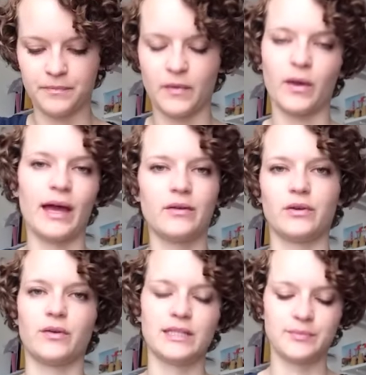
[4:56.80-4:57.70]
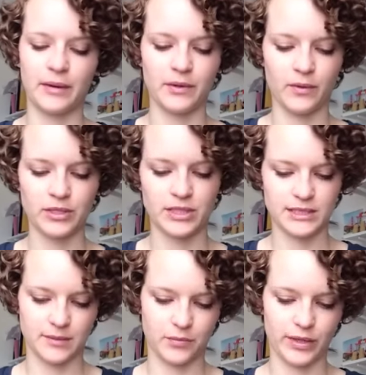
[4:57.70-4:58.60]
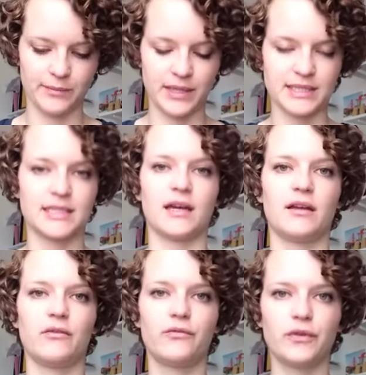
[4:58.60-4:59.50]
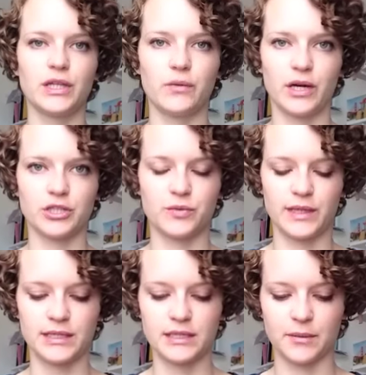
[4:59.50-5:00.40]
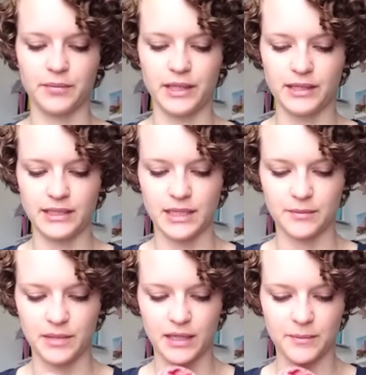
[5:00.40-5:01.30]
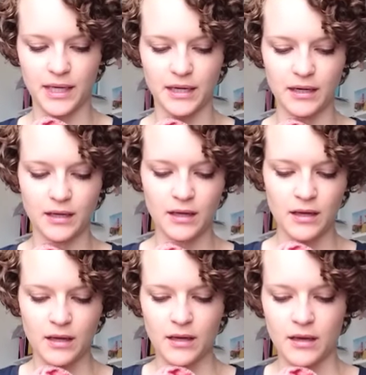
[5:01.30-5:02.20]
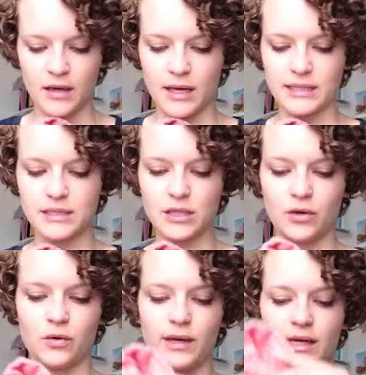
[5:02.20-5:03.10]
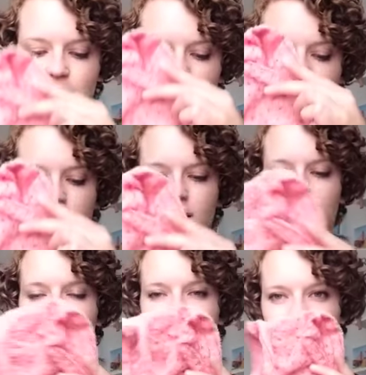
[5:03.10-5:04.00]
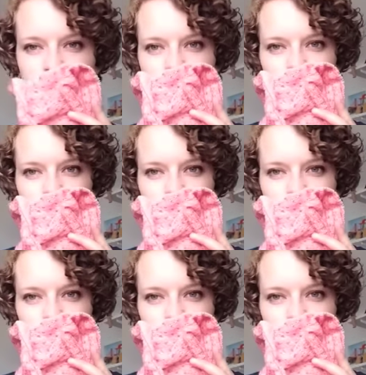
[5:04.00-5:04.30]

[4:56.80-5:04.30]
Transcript: well, I don't know, it's probably washed at some point, but it's not fully washed when it's completely done being made. And so it still has